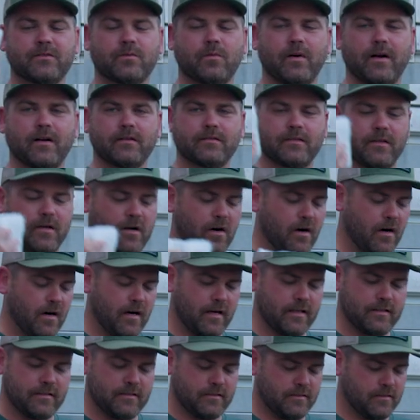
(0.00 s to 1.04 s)
squares of
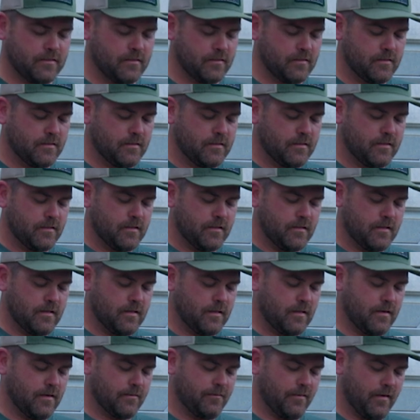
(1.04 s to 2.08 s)
gauze.
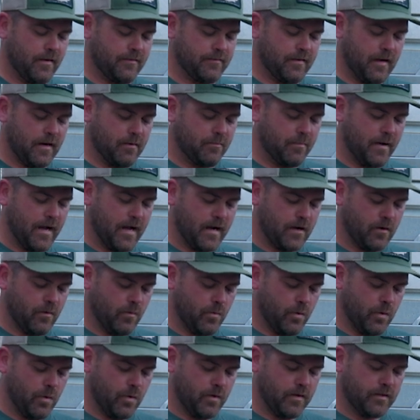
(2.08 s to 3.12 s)
Uh, if I've got a pack of
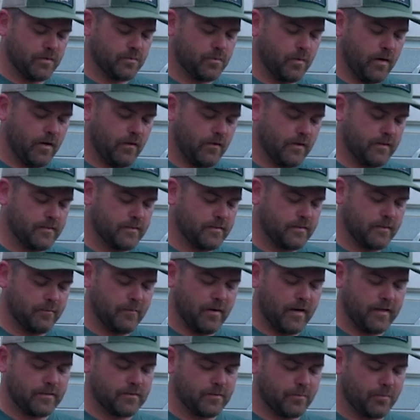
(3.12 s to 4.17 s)
wound, as well as some
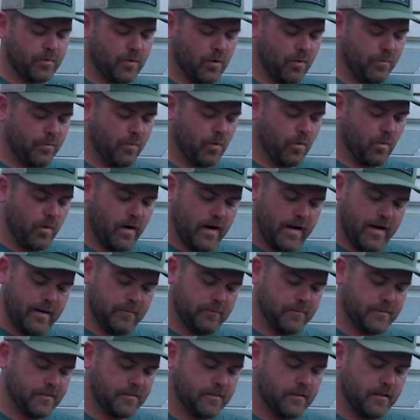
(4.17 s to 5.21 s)
isopropyl
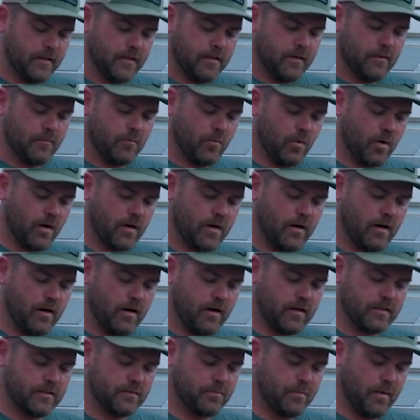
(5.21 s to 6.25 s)
wipes, more
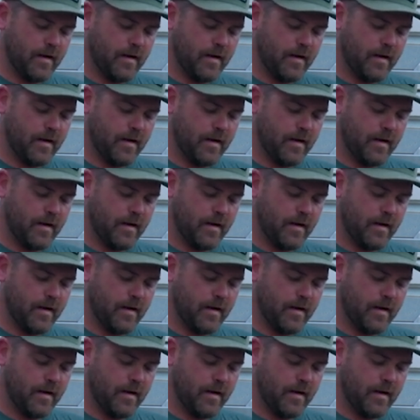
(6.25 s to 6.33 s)
gauze